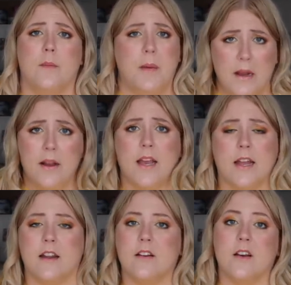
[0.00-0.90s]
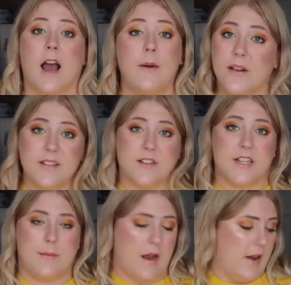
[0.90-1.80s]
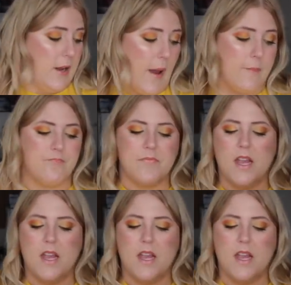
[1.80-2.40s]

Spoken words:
period. I wear these all the time now. Anyway,